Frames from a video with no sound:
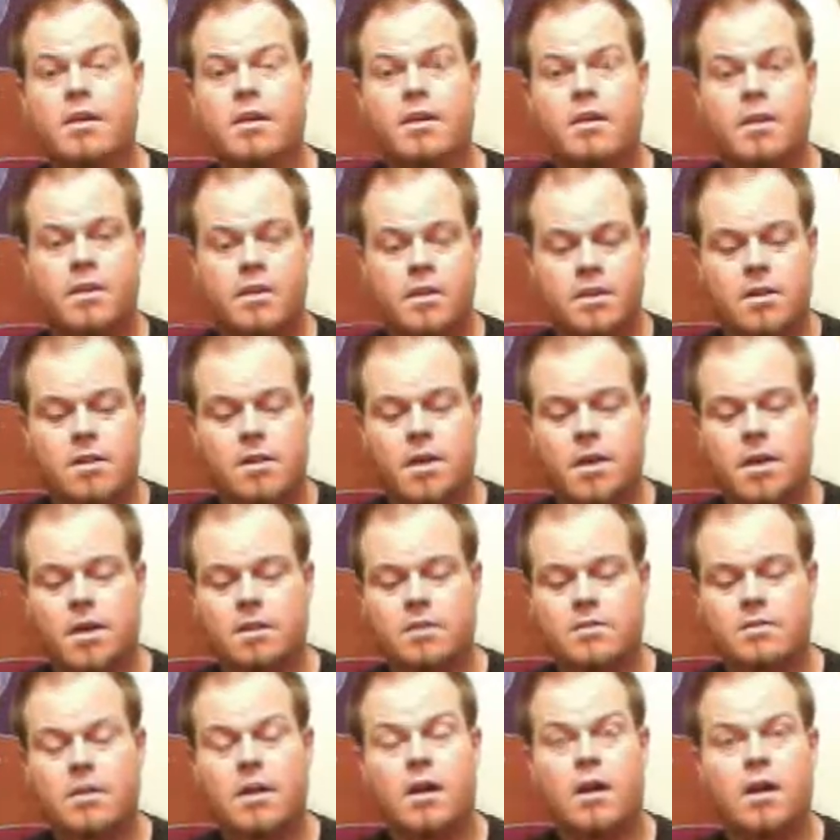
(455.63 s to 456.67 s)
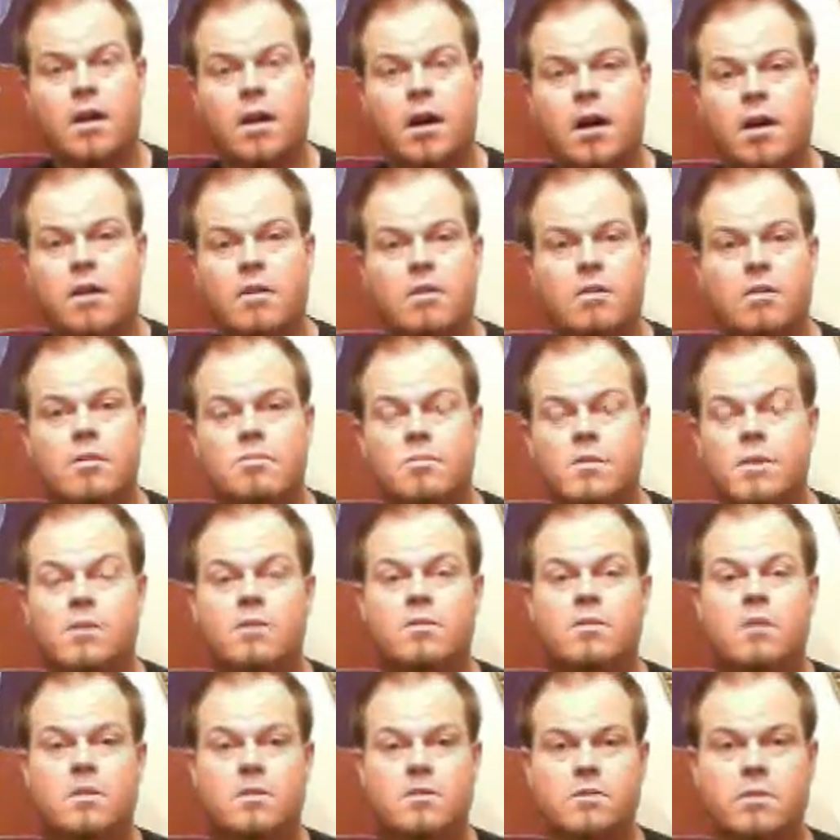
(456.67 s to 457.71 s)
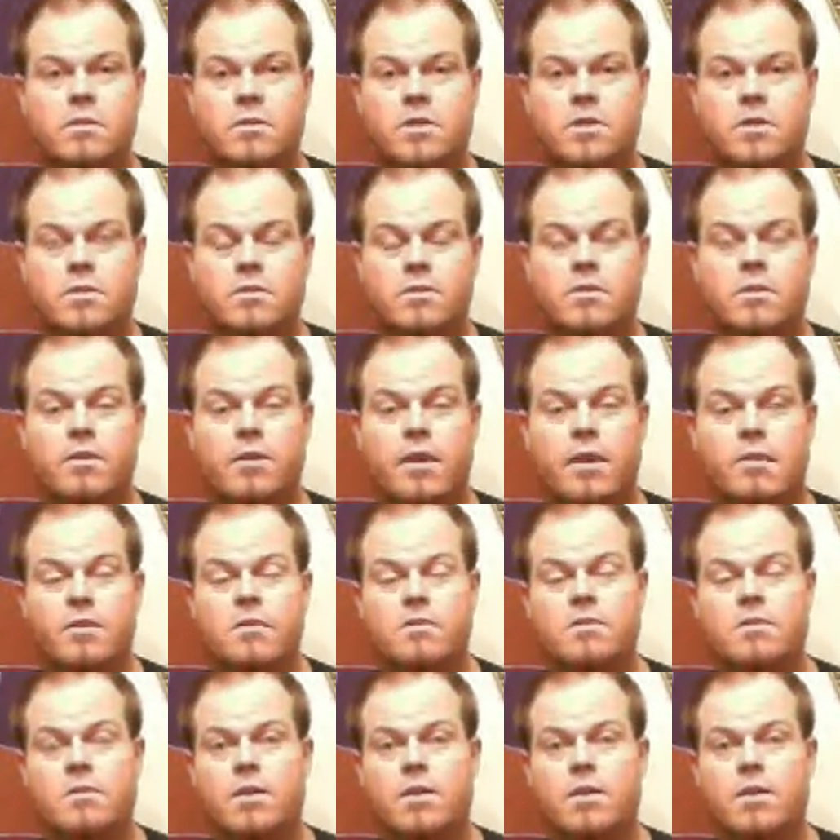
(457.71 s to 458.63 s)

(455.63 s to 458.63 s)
It could cause autoimmune disorders, alright.